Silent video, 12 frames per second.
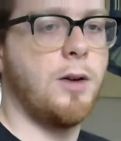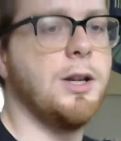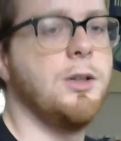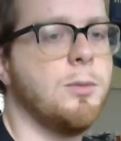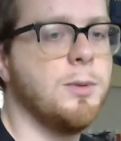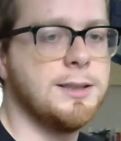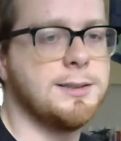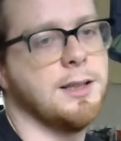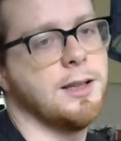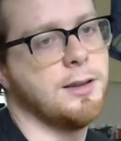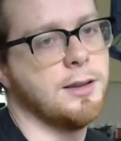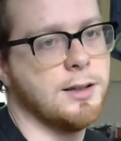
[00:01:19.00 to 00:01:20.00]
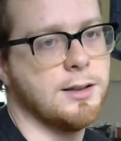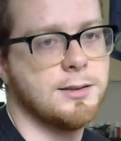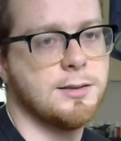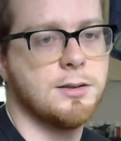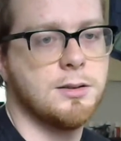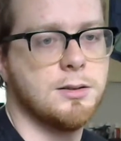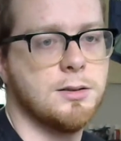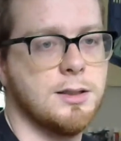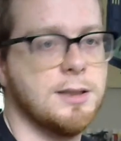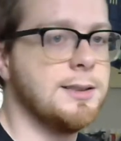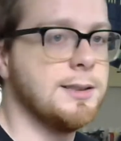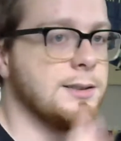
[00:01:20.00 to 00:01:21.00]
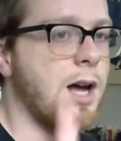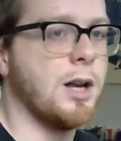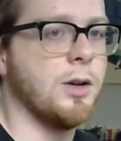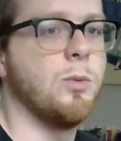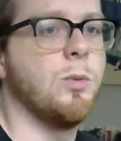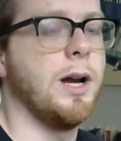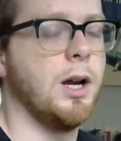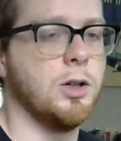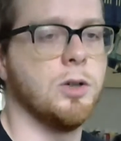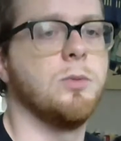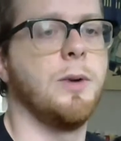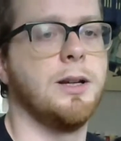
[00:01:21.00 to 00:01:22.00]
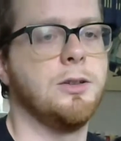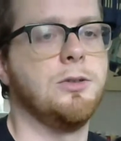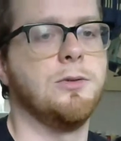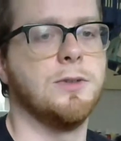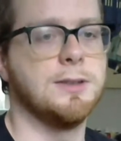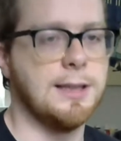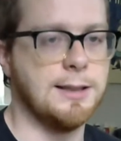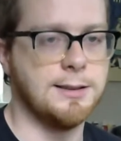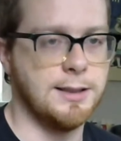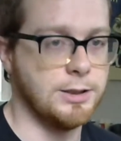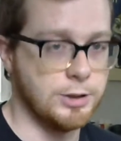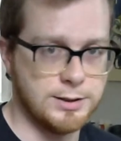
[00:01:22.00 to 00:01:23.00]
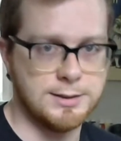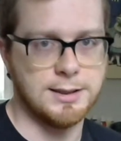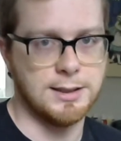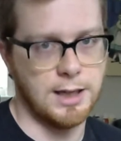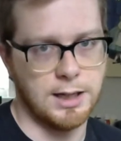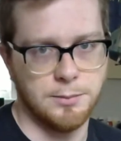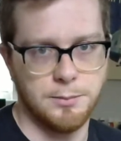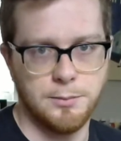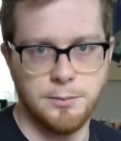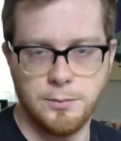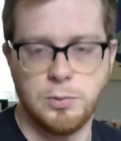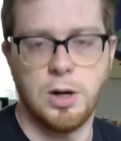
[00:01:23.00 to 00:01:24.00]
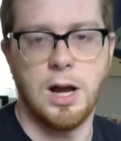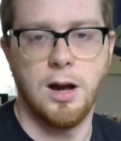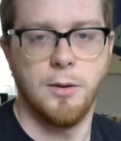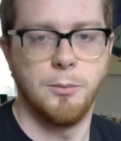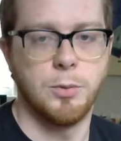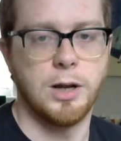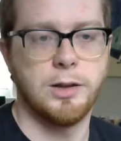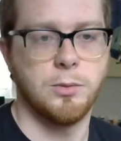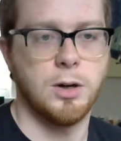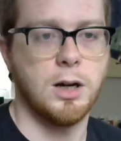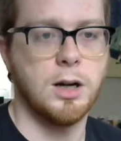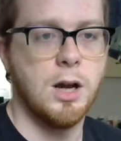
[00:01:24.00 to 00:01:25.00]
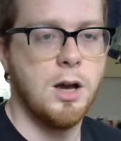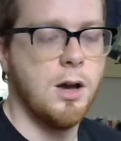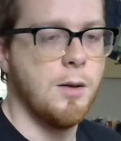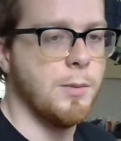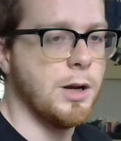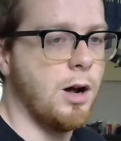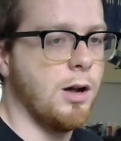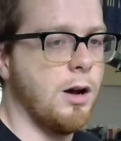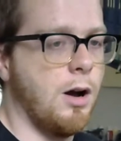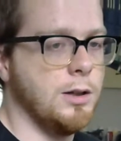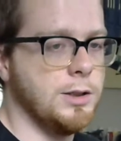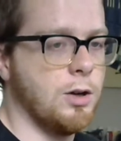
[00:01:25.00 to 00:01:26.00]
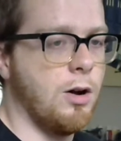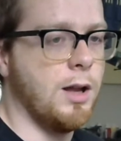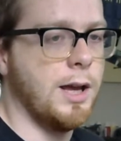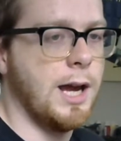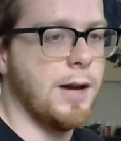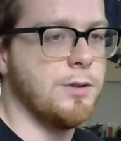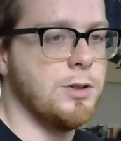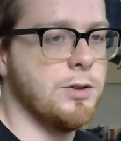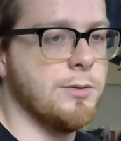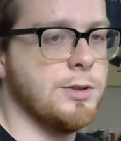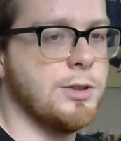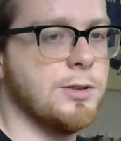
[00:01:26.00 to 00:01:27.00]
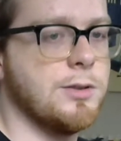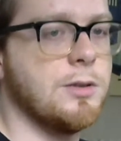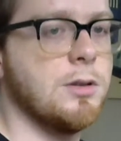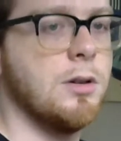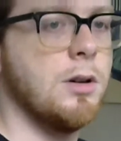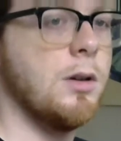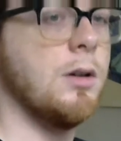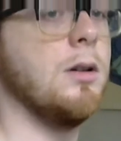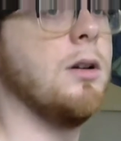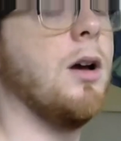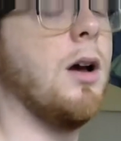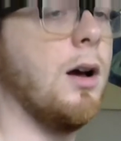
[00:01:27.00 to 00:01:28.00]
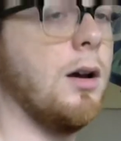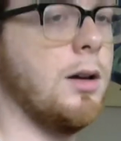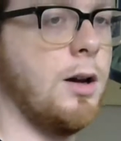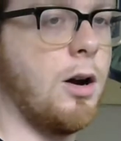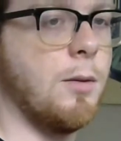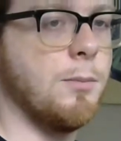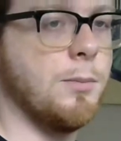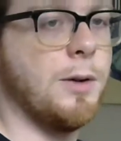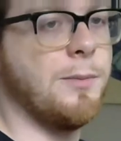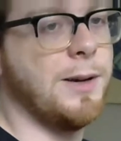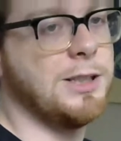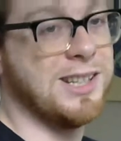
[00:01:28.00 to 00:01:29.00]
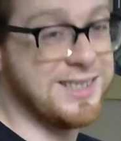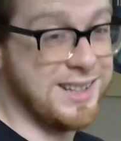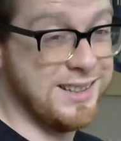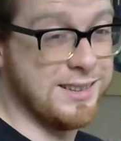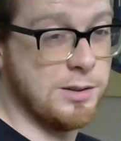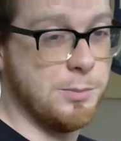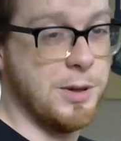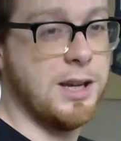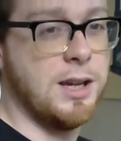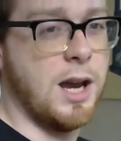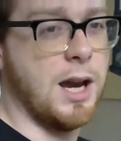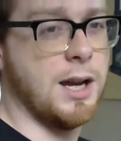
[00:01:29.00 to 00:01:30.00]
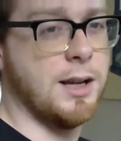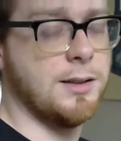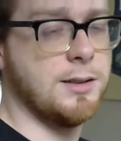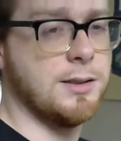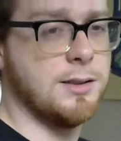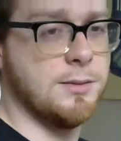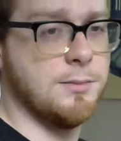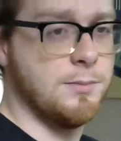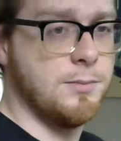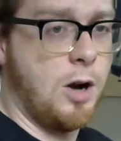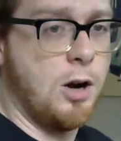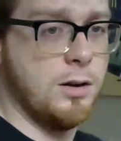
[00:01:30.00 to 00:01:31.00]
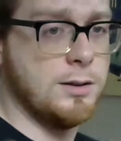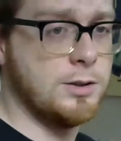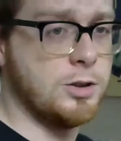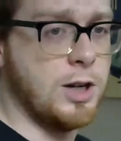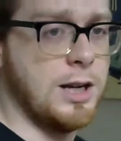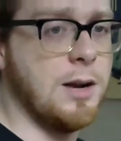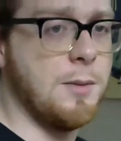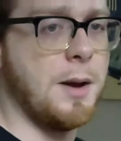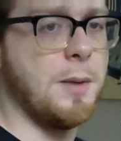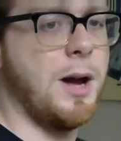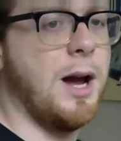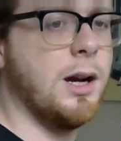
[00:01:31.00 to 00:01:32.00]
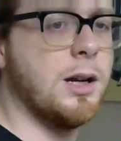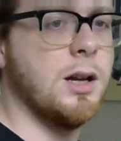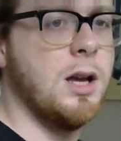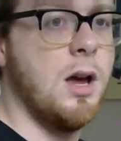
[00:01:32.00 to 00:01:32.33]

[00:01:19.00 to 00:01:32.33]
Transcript: I normally sit like this this is not a way a good way to facilitate good singing and bre uh, breath work. But uh, you know, all I have to do is just uh, my chest out a little bit and uh, straighten up my back,